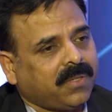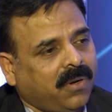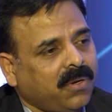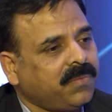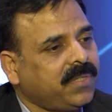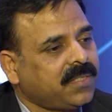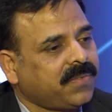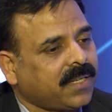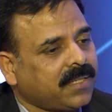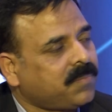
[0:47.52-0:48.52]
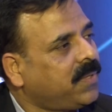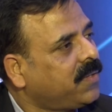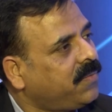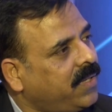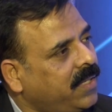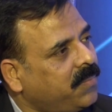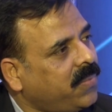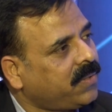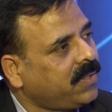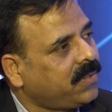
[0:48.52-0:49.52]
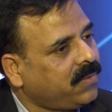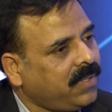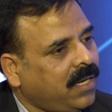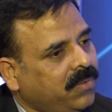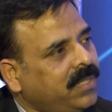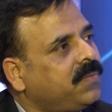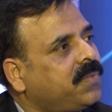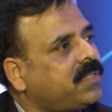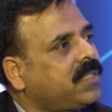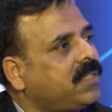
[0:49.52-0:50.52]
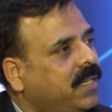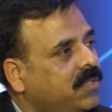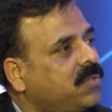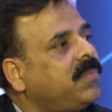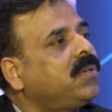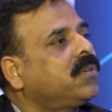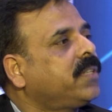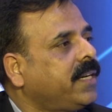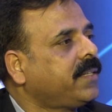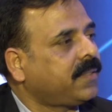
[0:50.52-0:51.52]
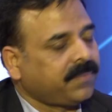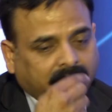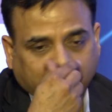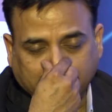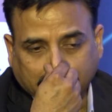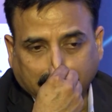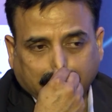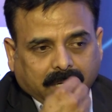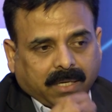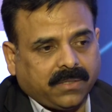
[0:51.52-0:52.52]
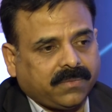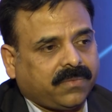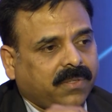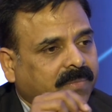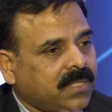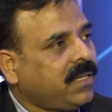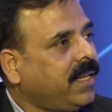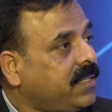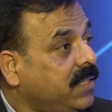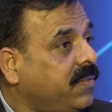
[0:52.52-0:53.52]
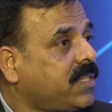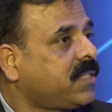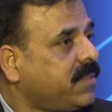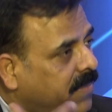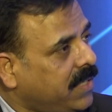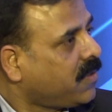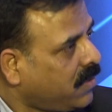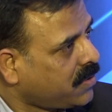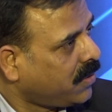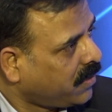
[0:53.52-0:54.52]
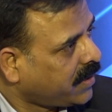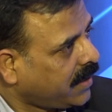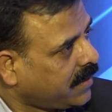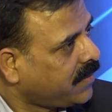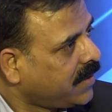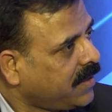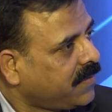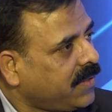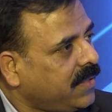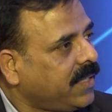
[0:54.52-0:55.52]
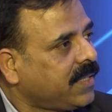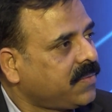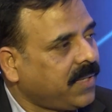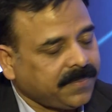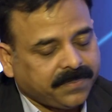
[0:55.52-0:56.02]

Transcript: all of these factors playing a very important role, how the infrastructure has to be looked at it. Now, from this lens, investment also looked at it very differently as well.